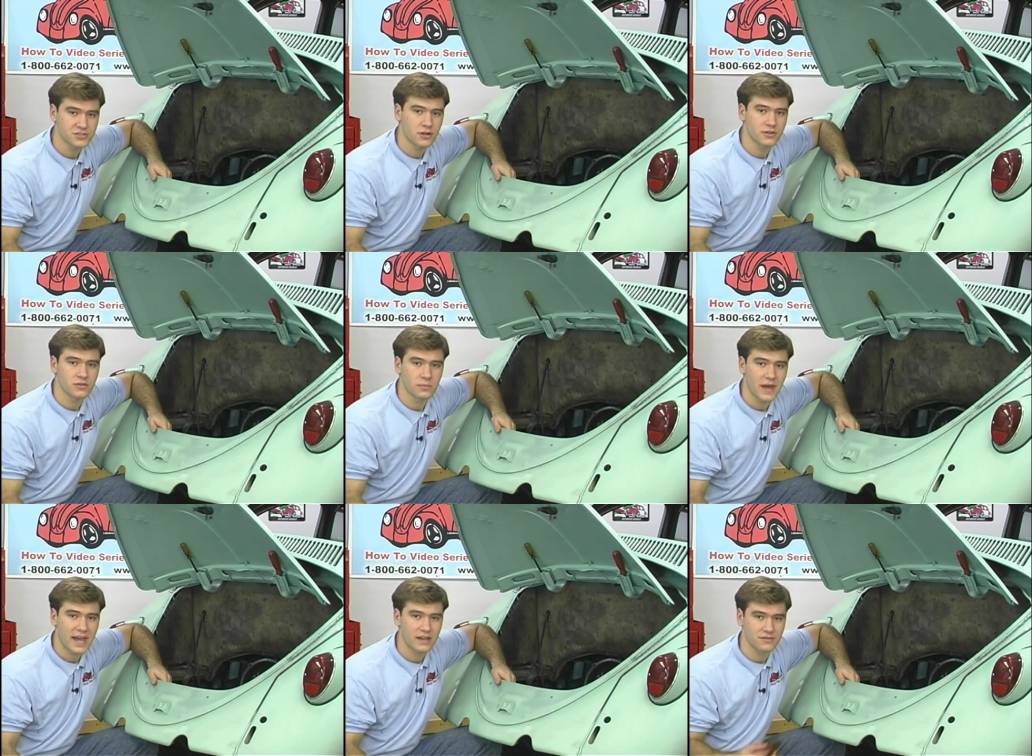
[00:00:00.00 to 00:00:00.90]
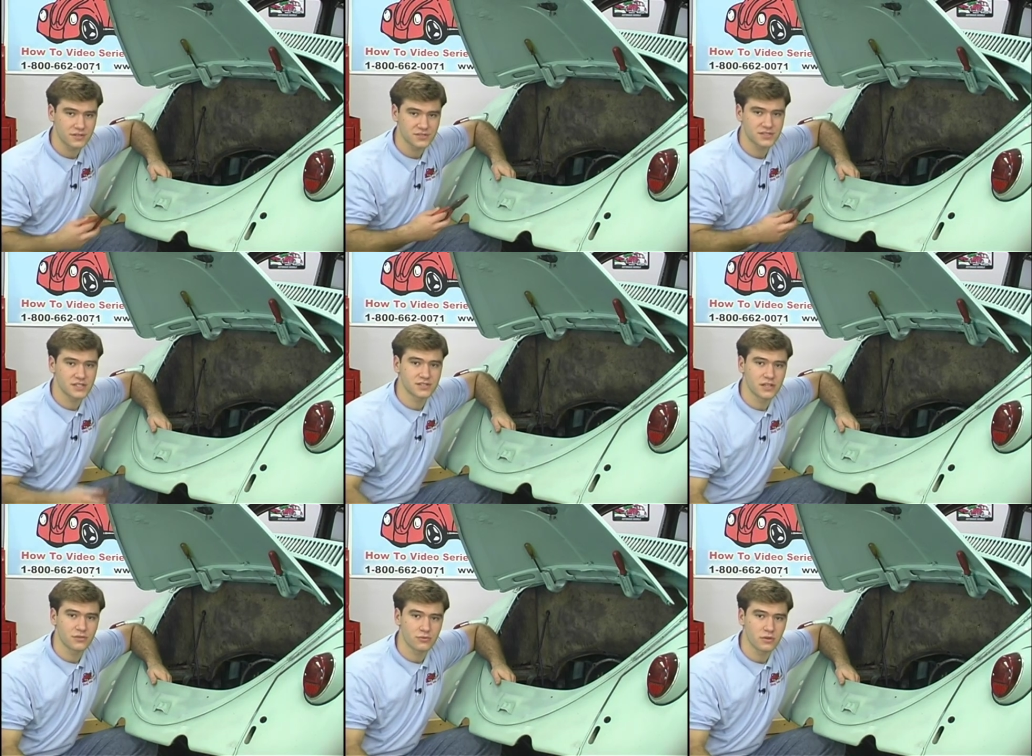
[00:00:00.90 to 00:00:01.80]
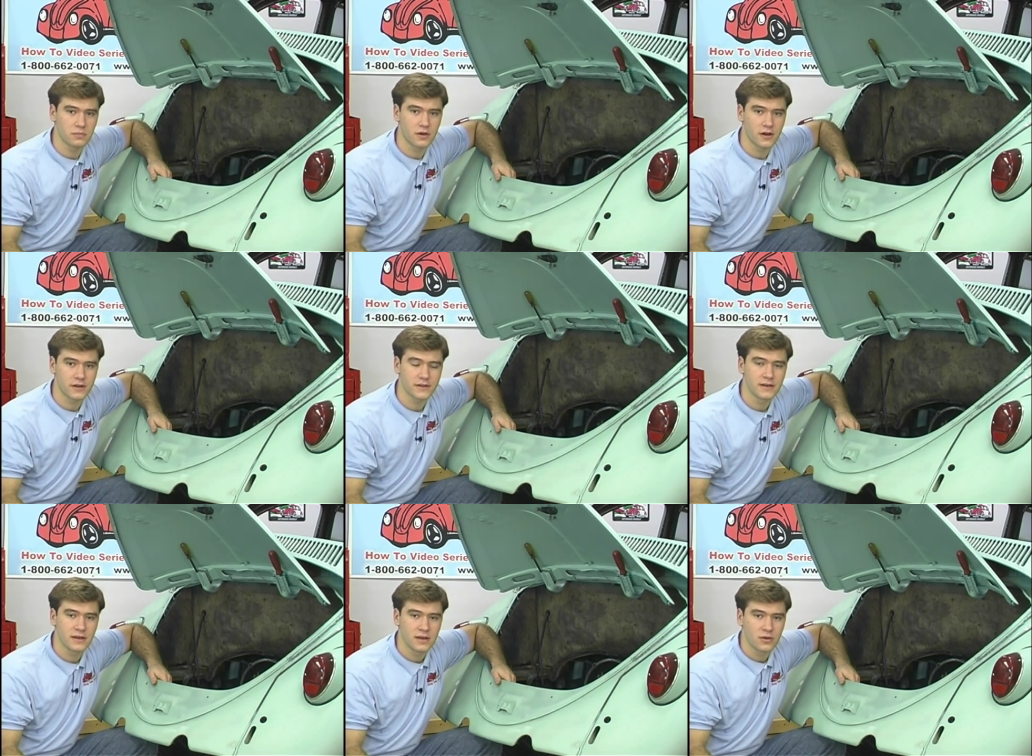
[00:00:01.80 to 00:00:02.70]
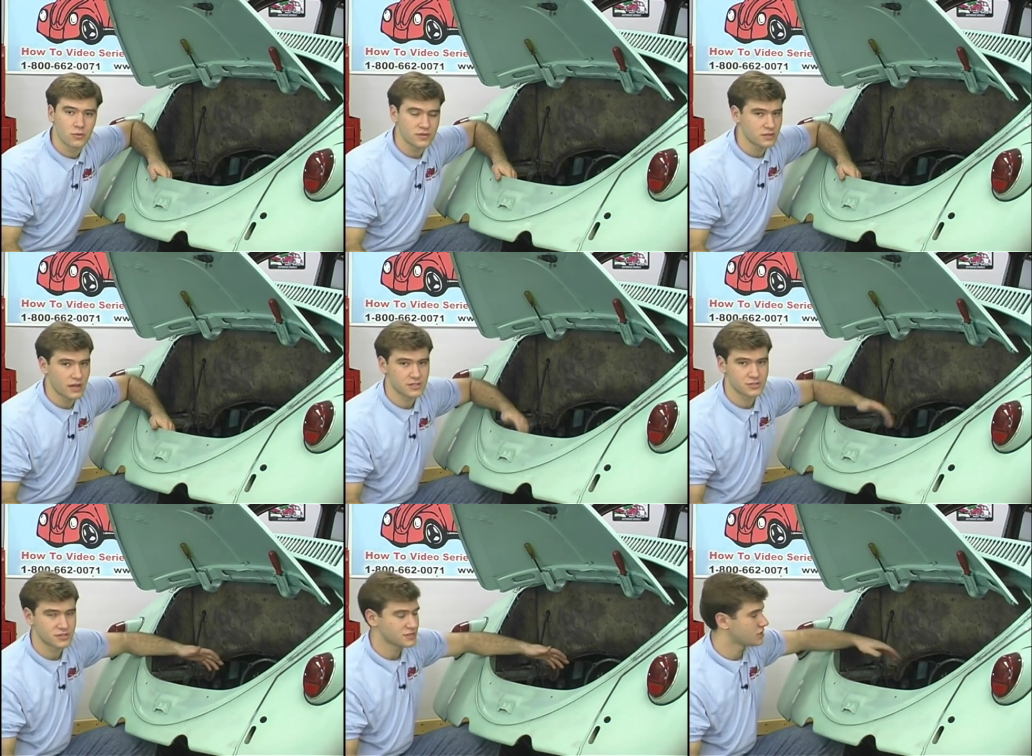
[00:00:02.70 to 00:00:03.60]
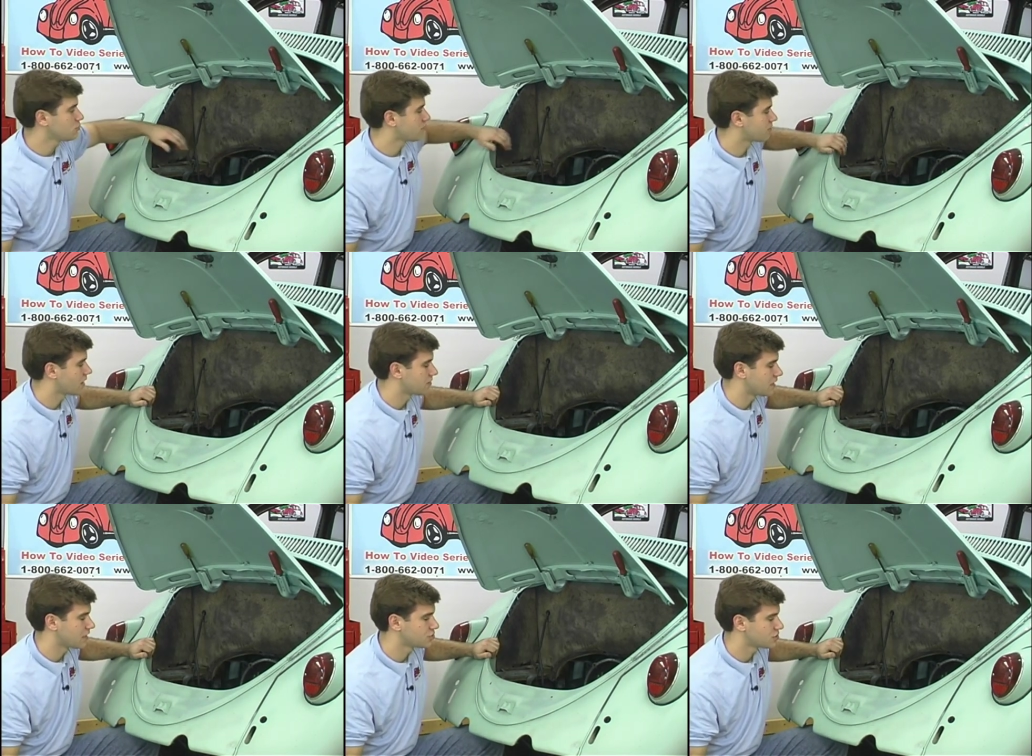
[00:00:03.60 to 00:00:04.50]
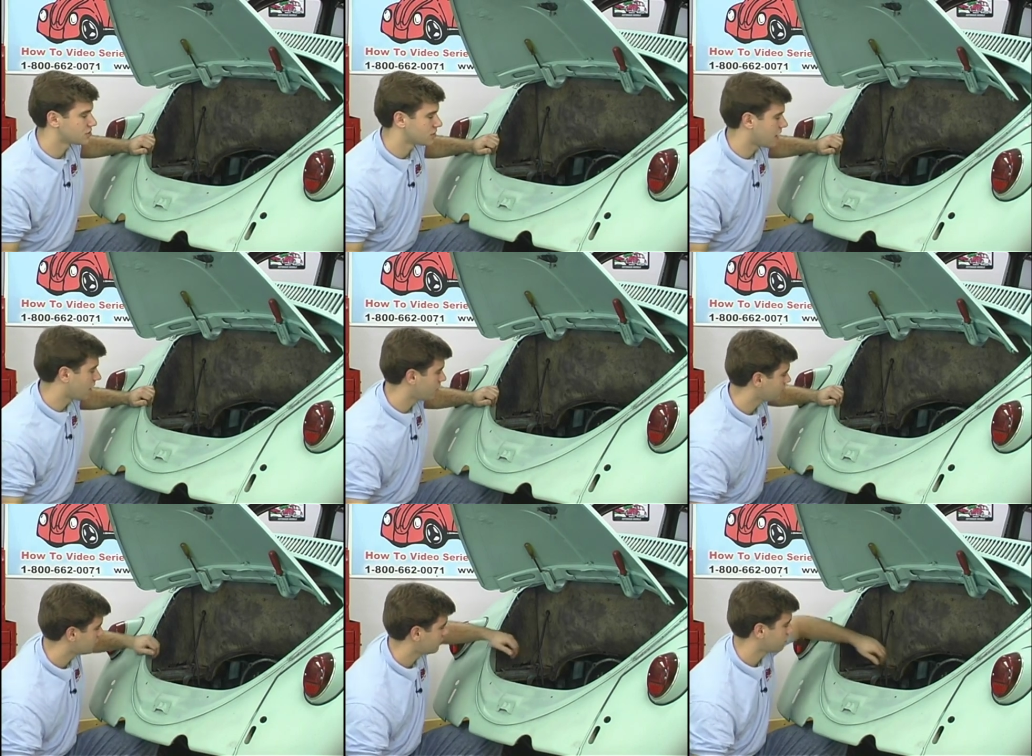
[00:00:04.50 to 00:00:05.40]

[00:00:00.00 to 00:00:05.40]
start in the back of this 63 bug. We, as you can see, we've got the engine out.